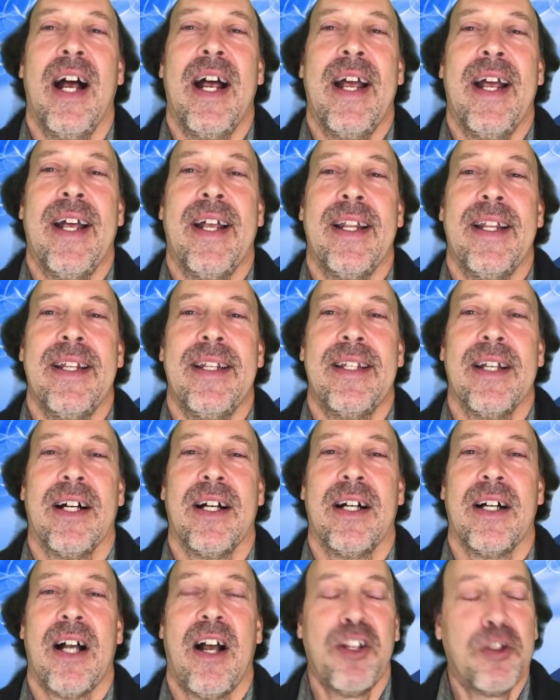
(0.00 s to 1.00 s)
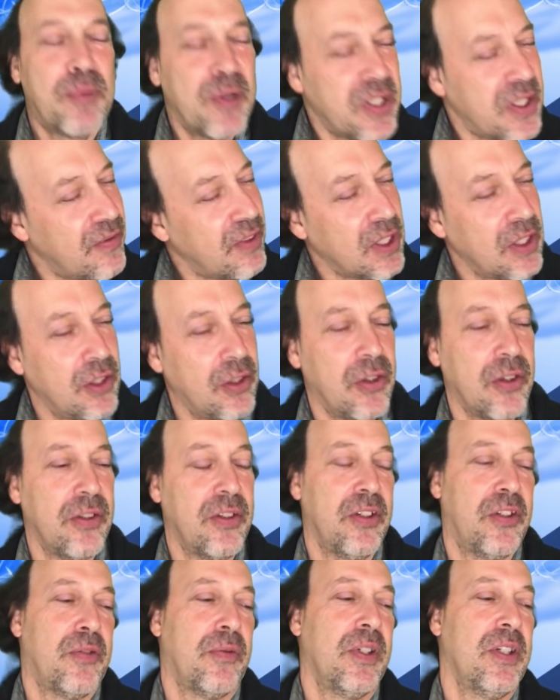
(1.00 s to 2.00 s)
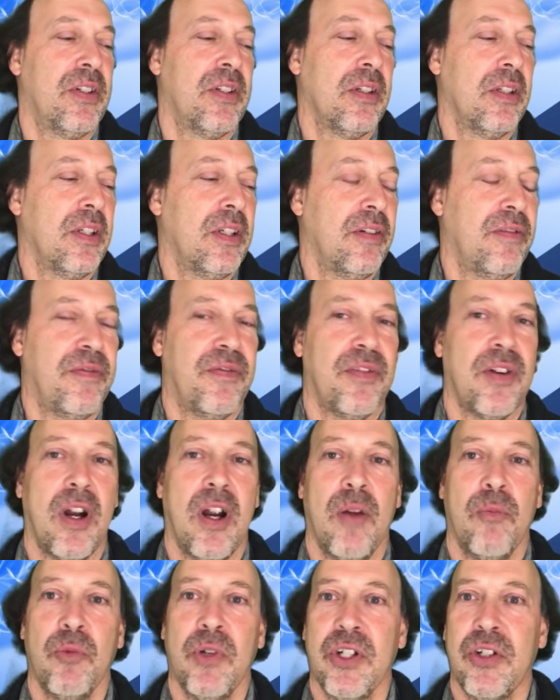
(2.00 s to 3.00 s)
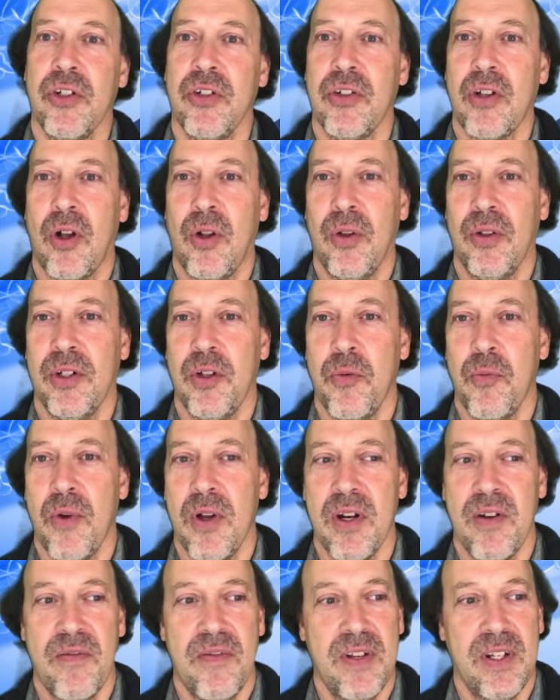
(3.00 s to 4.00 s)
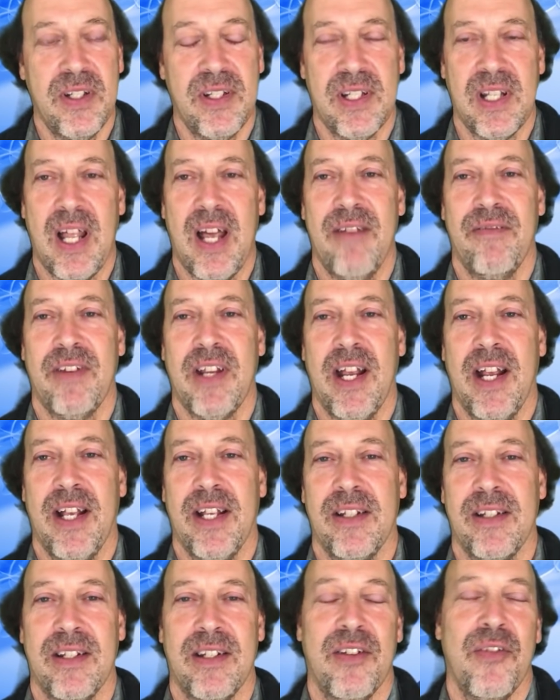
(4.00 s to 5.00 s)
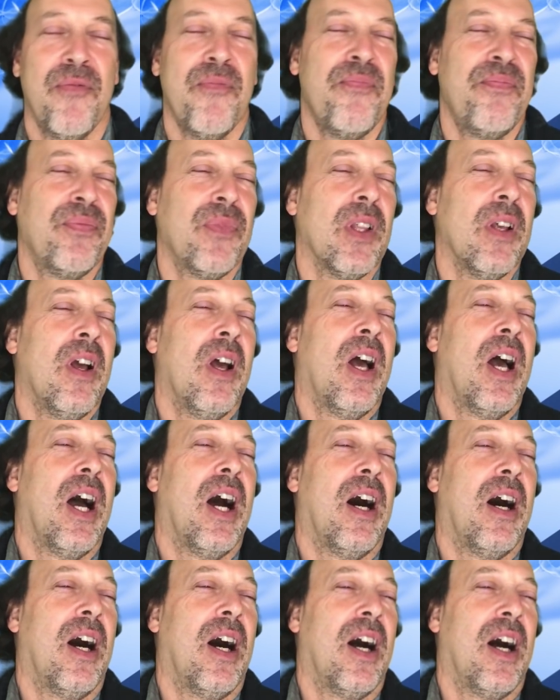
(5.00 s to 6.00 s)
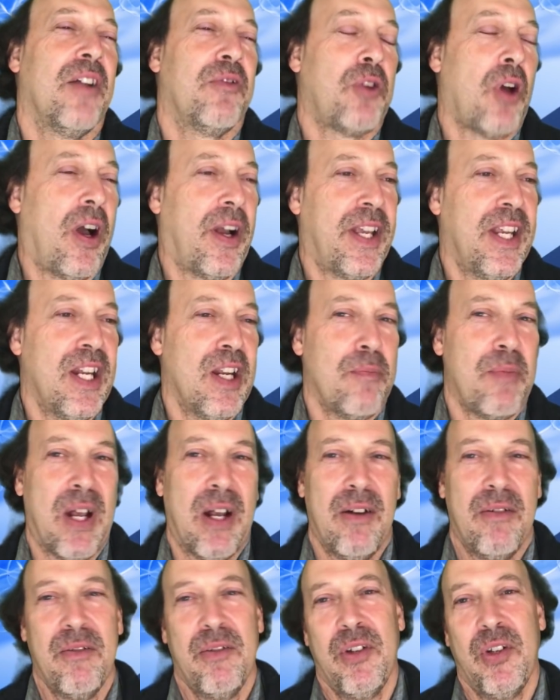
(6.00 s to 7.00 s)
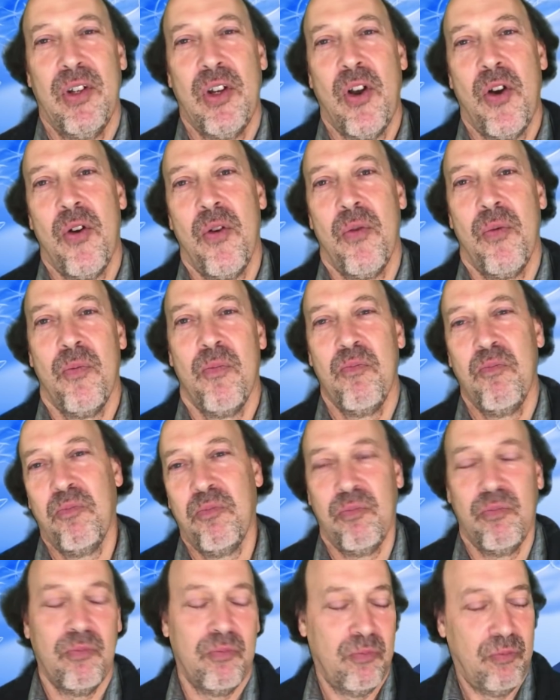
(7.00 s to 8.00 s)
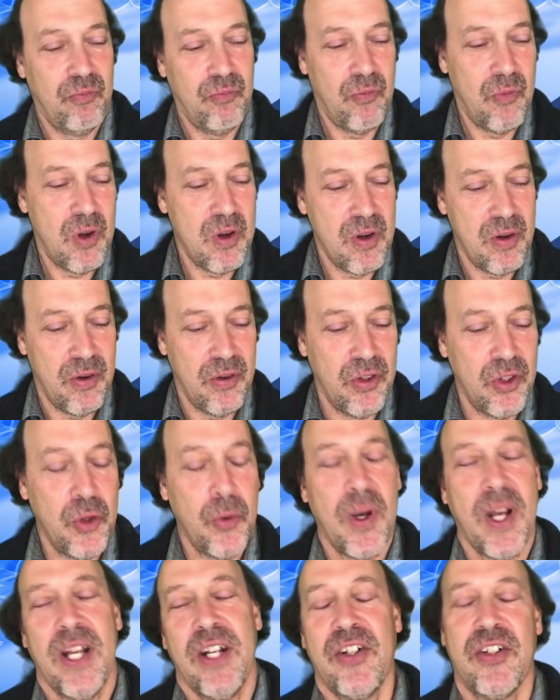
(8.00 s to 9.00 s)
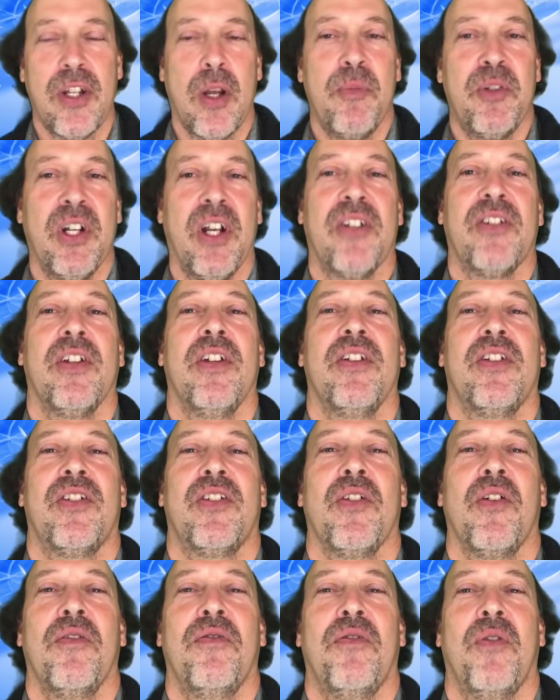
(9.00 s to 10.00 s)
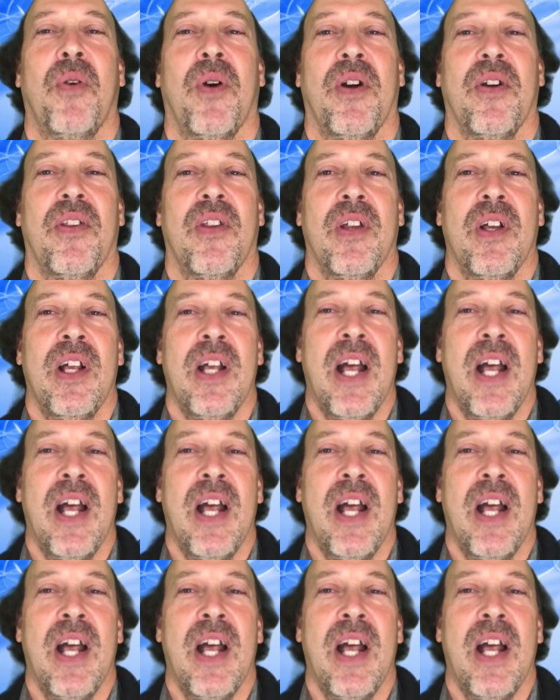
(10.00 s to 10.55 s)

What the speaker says: And I specifically heard this recently from Richard Dolan in one of his live casts, talking about, you know, New Age subjects and so forth.